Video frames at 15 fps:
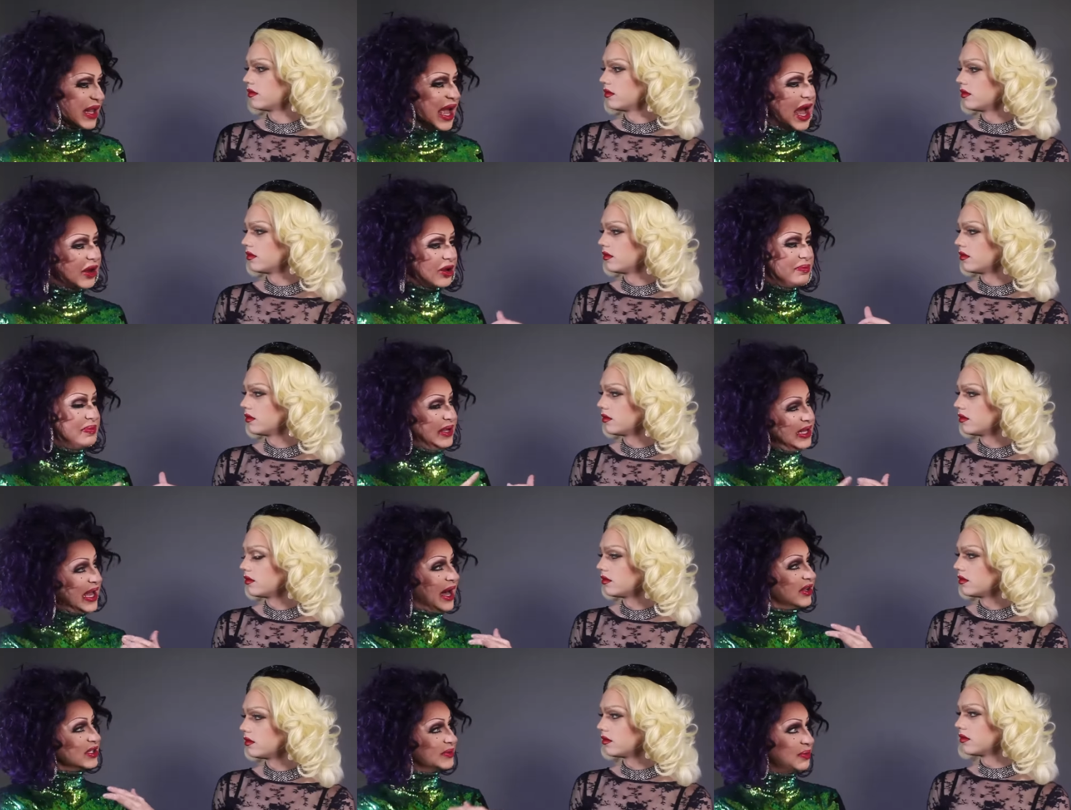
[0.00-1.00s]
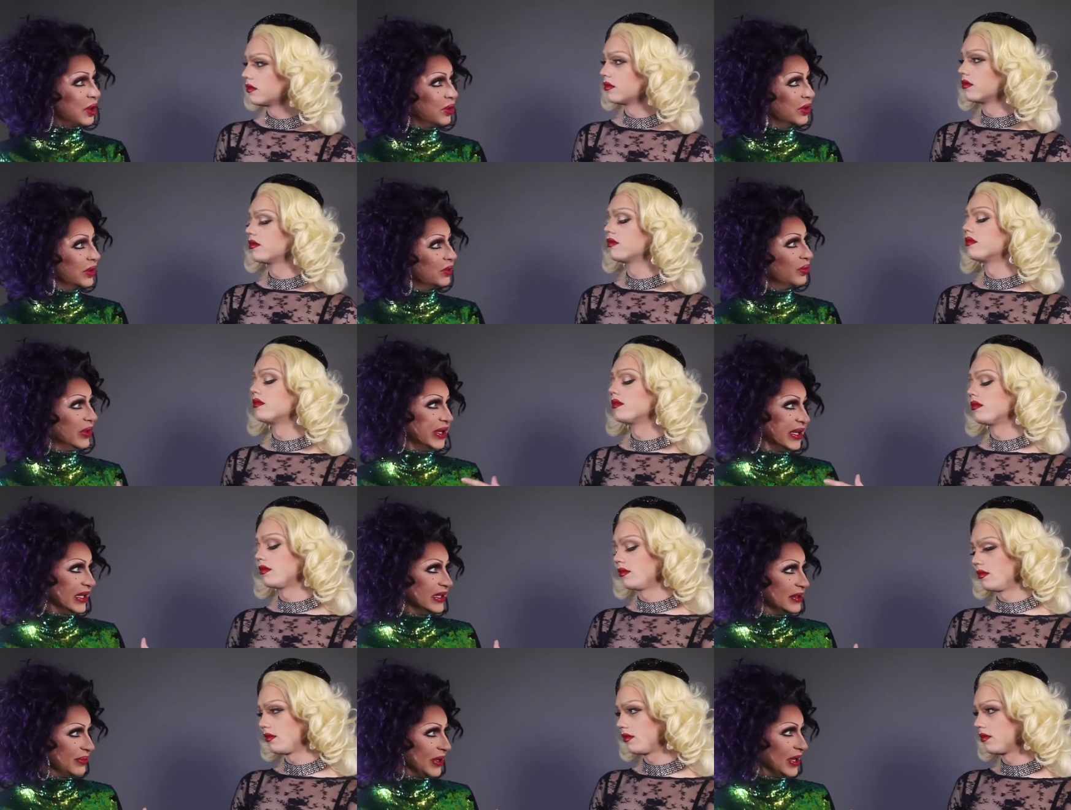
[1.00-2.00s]
Speaker 1: how to be outspoken when
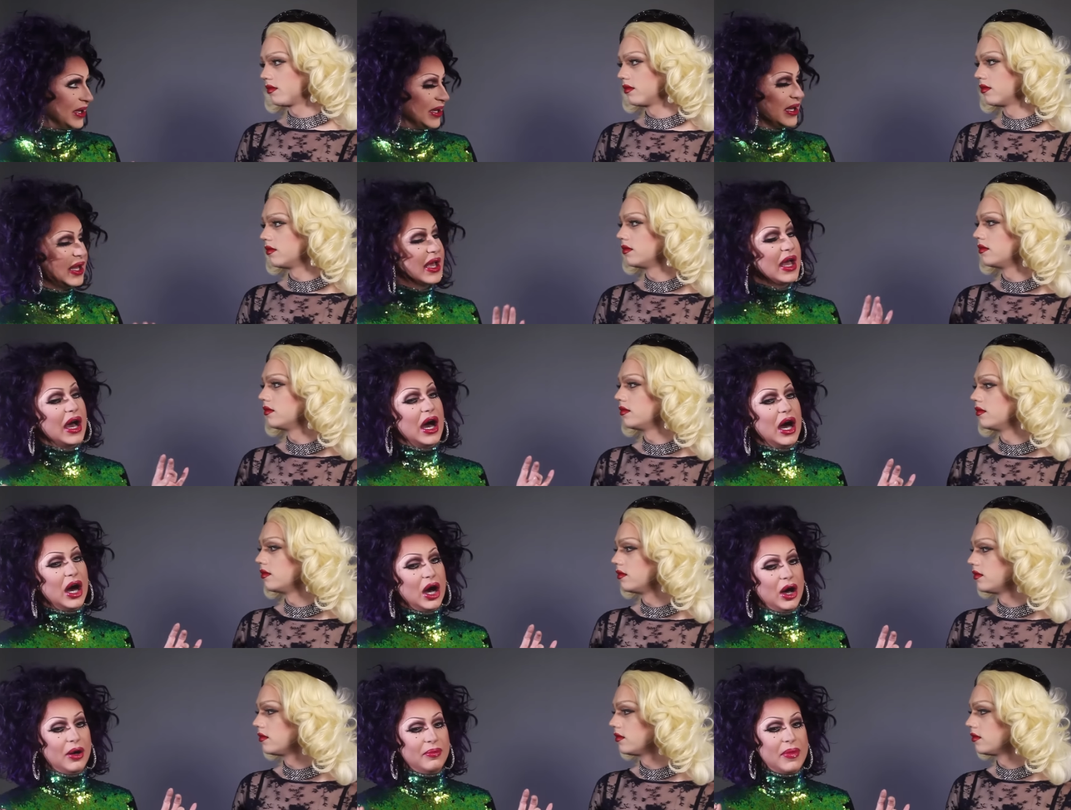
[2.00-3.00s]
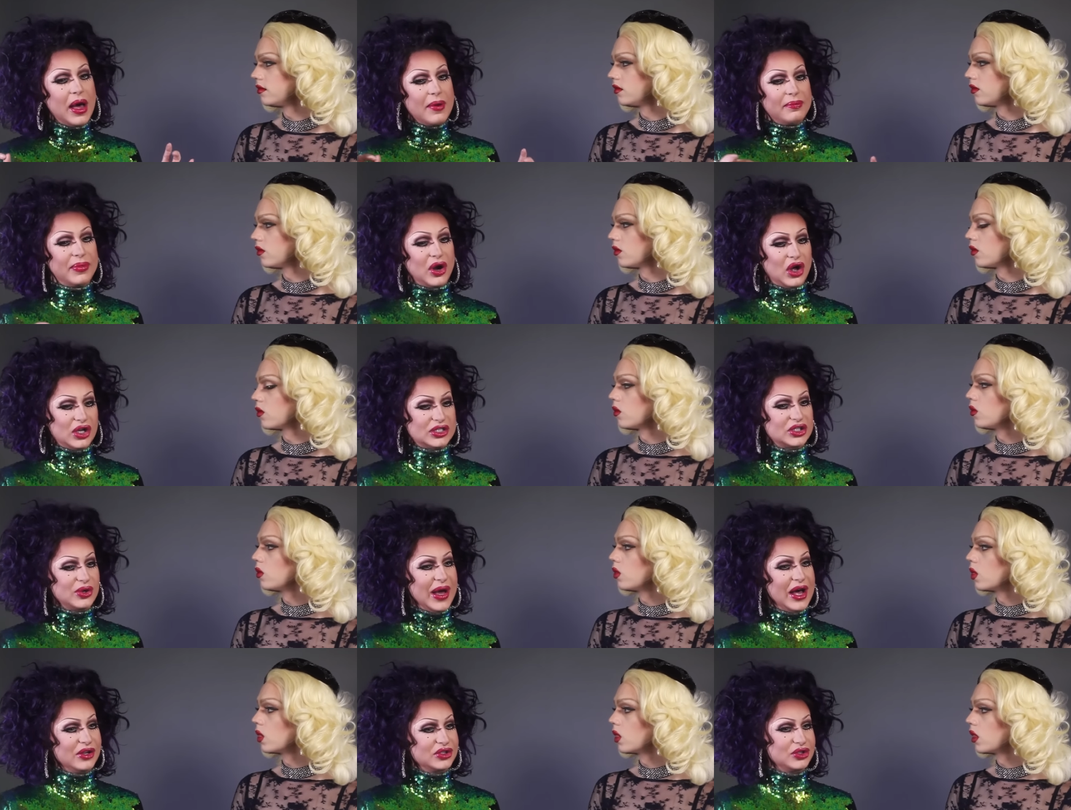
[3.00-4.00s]
need to be, mm-hmm. um, but
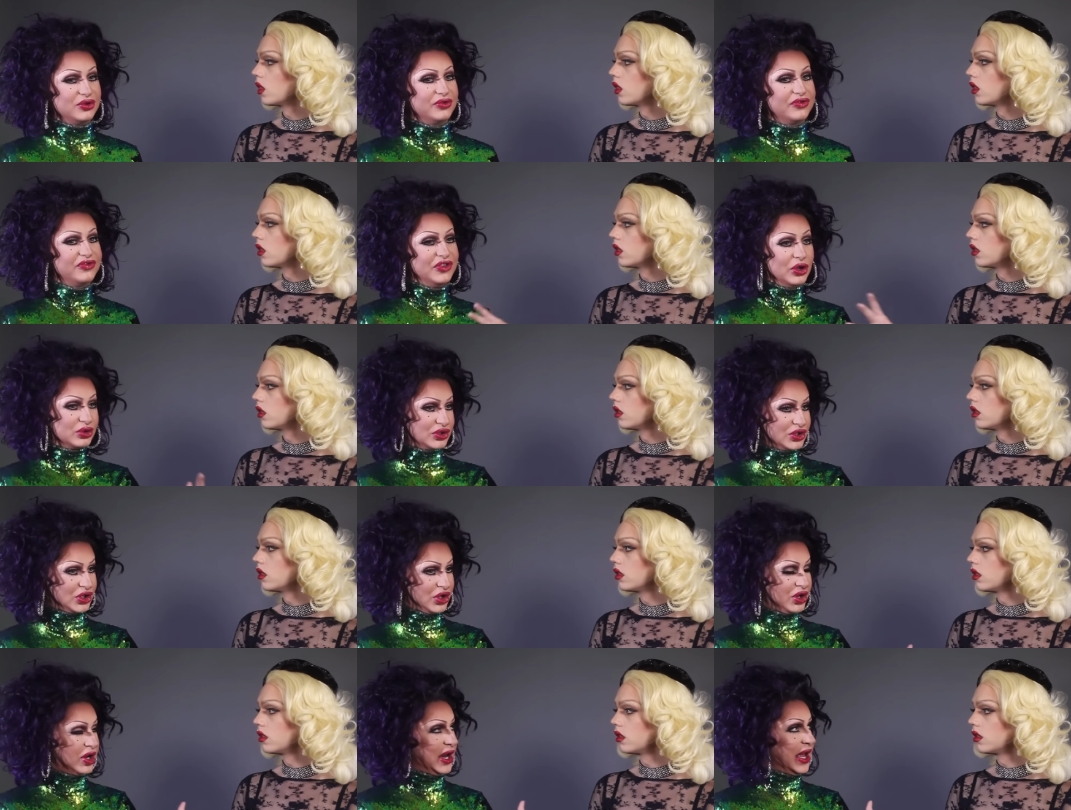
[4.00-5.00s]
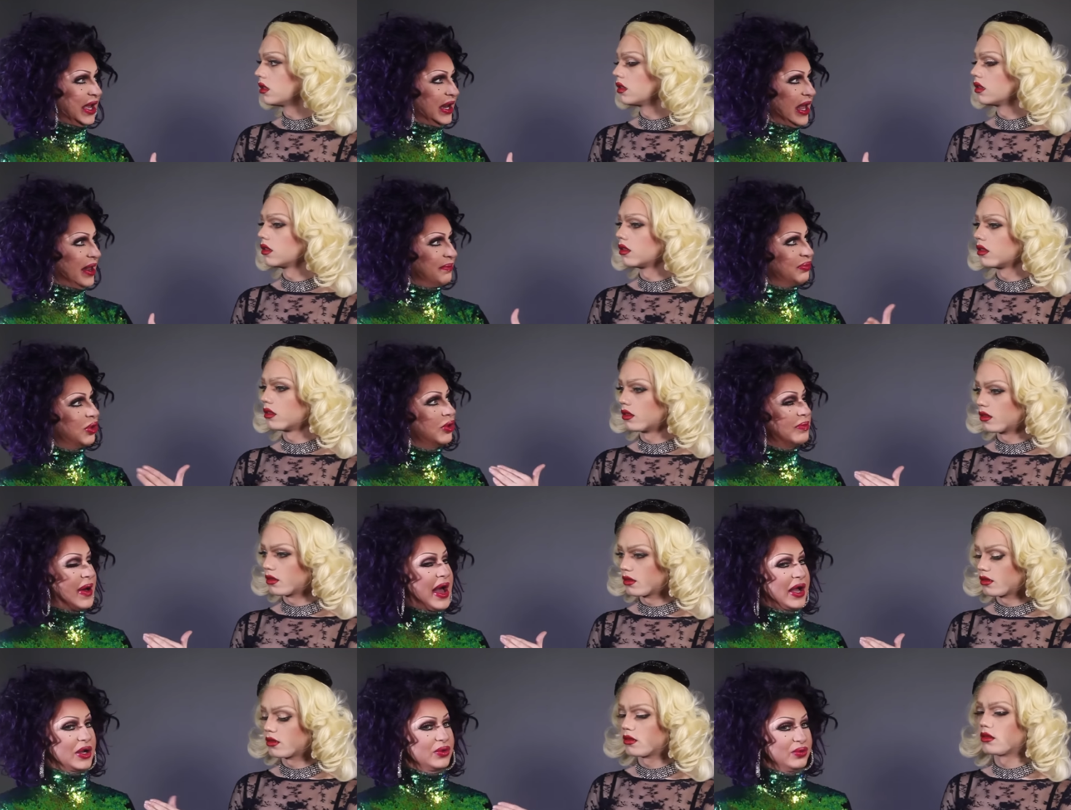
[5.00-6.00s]
also how to filter and, and, pull
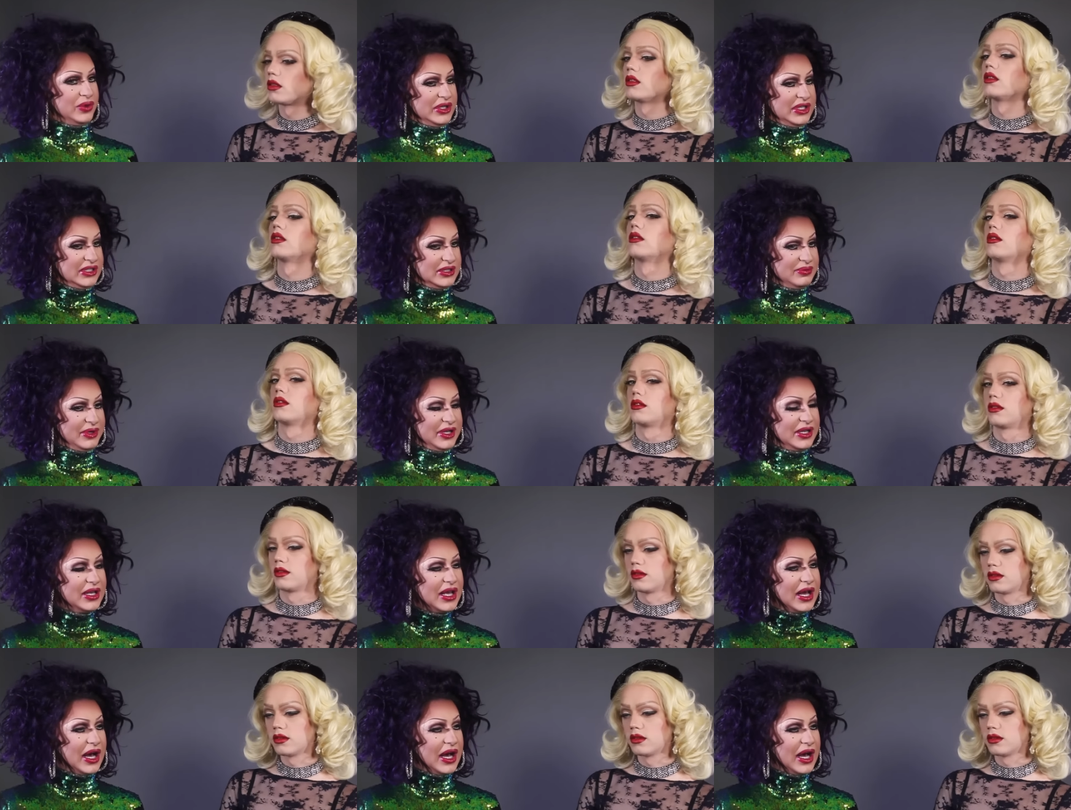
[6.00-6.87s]
back when need to be.